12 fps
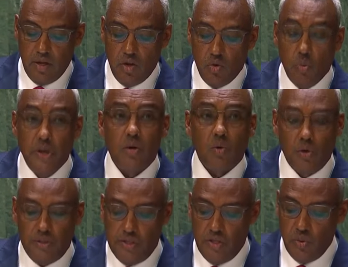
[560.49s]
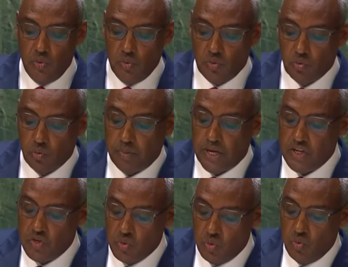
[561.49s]
We continue to
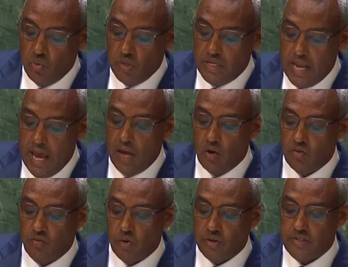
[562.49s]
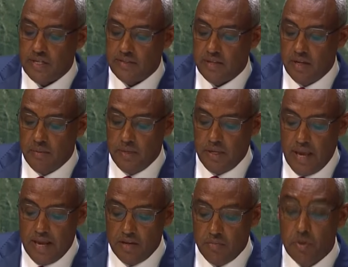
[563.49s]
pursue dialogue for sustainable
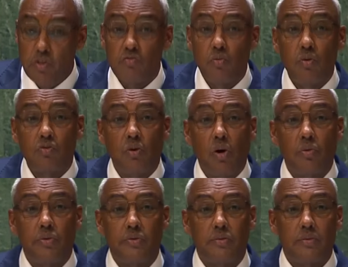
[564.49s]
and peaceful solutions.